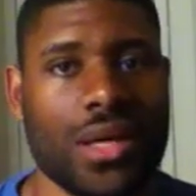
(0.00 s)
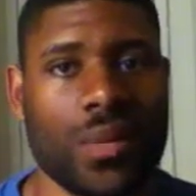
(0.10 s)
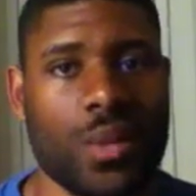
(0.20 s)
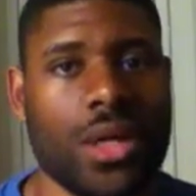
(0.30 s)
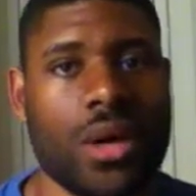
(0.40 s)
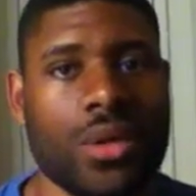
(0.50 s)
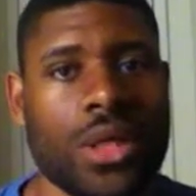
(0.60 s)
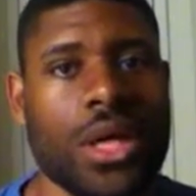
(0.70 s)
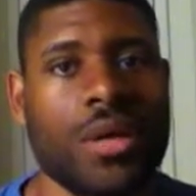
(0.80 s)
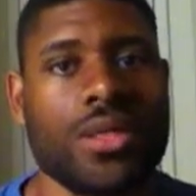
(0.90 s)
that we don't
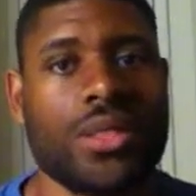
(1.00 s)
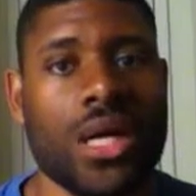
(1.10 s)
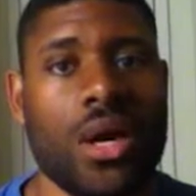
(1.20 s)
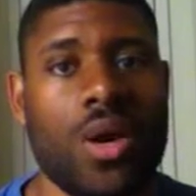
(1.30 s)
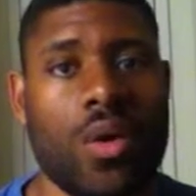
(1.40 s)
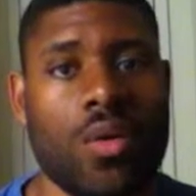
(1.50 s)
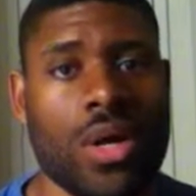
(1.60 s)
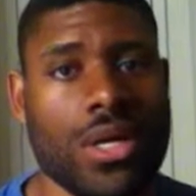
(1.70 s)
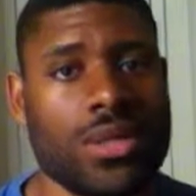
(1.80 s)
encourage our own.